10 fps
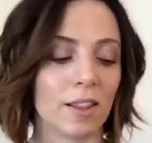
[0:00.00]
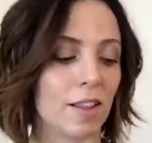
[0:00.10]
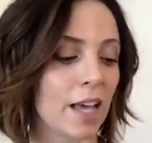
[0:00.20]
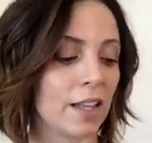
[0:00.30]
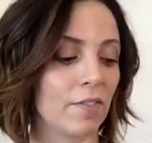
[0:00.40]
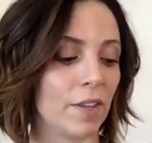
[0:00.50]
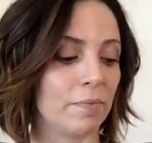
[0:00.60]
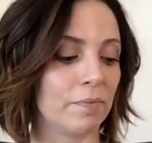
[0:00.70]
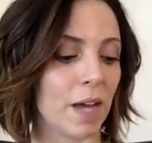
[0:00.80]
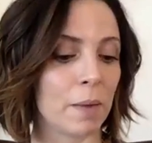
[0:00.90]
I love
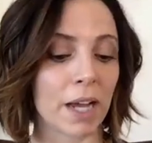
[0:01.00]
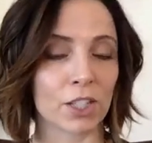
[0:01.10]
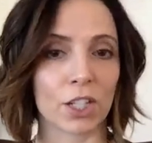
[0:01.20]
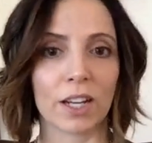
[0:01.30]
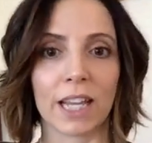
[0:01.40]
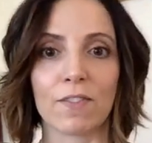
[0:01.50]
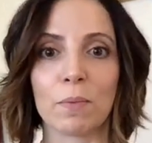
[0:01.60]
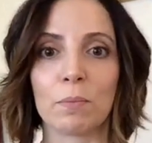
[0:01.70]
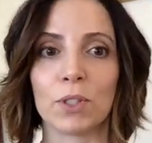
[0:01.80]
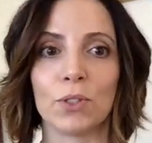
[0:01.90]
them. I'm actually going to give
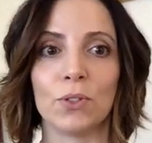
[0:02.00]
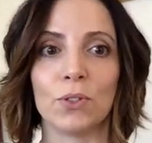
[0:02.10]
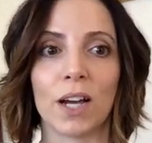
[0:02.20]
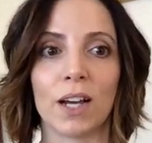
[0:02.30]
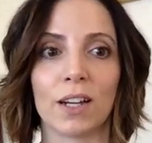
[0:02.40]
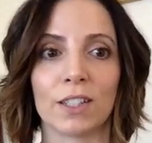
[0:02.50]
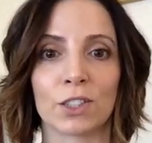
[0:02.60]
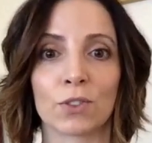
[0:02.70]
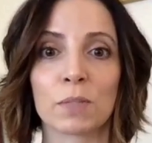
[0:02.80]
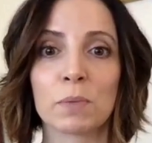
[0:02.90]
them to as
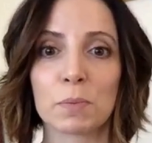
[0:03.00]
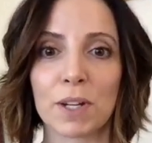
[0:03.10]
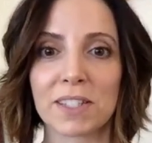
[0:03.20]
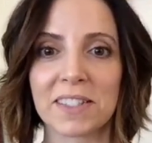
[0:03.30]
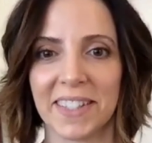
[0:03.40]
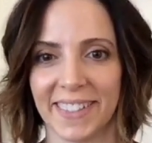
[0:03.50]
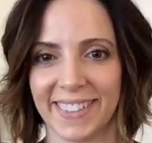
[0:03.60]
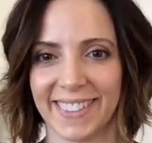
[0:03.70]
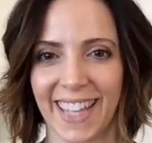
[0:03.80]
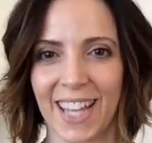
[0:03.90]
Christmas presents
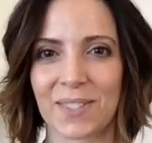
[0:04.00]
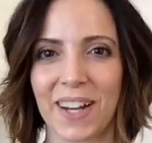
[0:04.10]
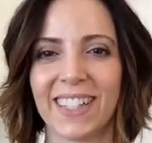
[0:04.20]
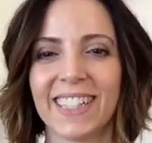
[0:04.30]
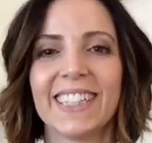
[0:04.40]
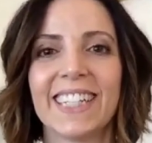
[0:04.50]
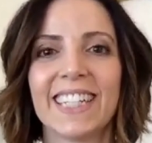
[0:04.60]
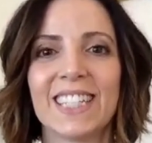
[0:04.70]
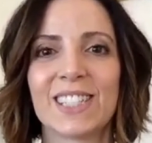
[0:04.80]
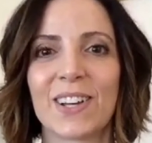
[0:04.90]
as well.
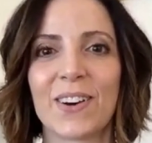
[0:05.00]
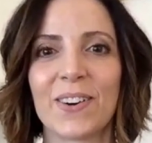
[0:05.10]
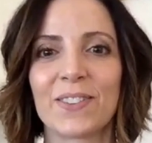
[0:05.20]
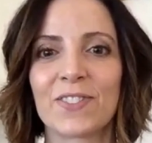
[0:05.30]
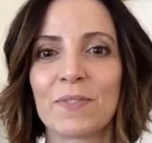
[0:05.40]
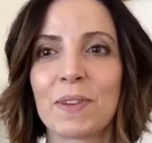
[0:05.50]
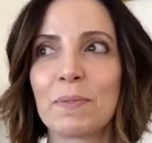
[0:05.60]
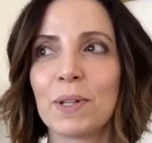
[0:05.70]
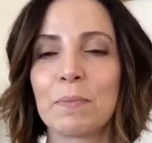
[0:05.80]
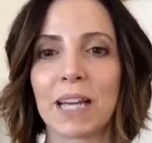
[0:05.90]
So
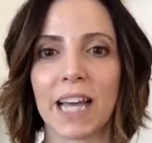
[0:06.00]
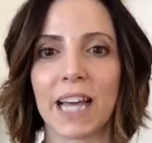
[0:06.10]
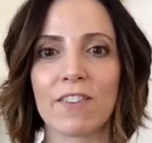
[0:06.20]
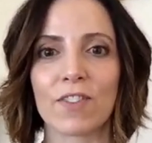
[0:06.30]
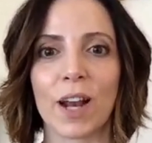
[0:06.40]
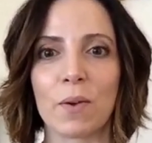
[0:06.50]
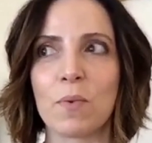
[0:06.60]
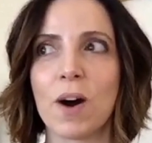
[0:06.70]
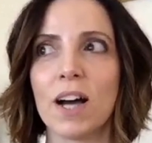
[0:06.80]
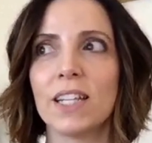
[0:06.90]
for people in my life that
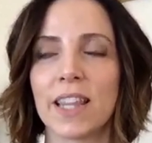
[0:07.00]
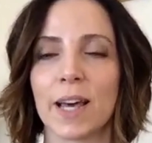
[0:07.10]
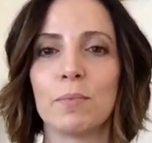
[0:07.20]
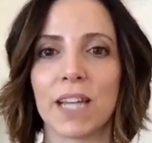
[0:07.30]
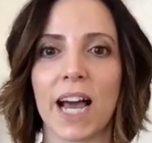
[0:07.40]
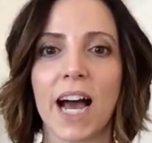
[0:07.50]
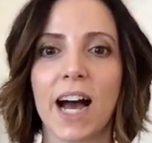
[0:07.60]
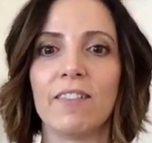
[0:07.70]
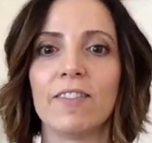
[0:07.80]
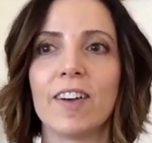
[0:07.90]
I want them to
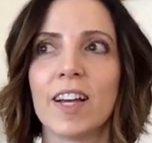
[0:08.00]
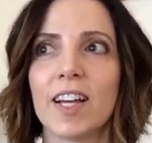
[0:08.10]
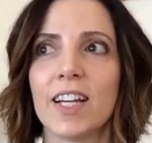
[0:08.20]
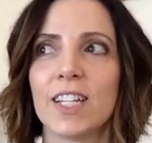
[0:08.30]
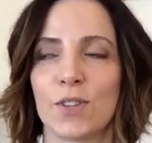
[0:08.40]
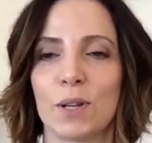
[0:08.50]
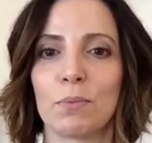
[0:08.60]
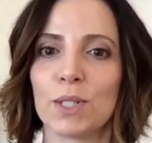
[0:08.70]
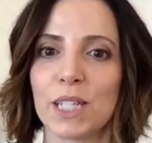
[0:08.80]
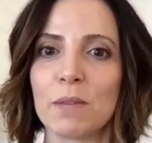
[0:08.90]
have
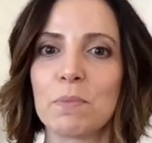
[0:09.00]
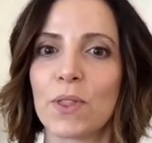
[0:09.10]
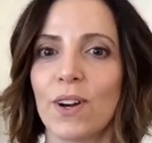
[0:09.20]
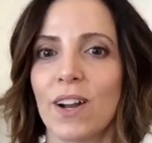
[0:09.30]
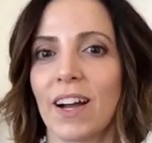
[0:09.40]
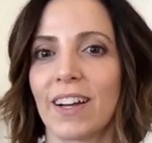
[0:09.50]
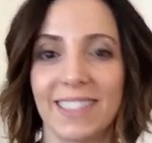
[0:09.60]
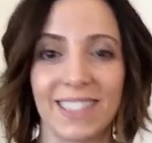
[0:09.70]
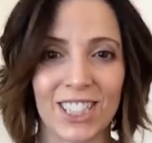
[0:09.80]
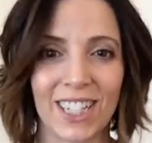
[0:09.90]
Shreem Brzee, but they're not
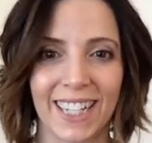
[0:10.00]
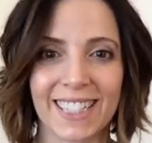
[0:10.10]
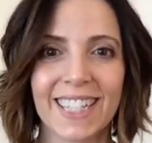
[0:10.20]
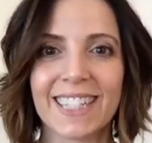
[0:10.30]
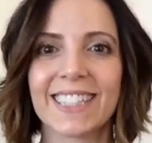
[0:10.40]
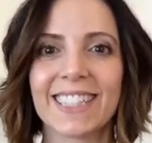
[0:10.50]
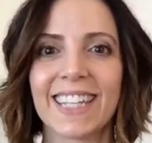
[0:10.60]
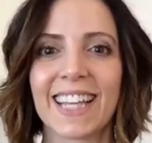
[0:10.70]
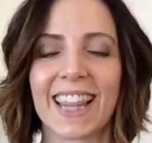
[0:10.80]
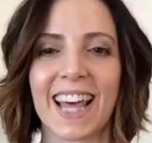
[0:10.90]
going to chant it,
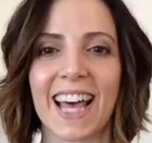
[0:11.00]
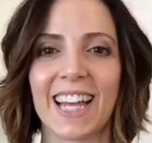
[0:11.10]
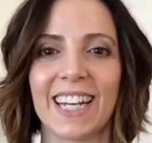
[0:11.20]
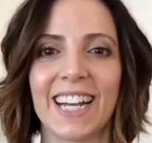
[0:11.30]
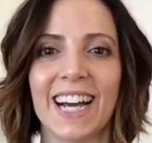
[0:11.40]
then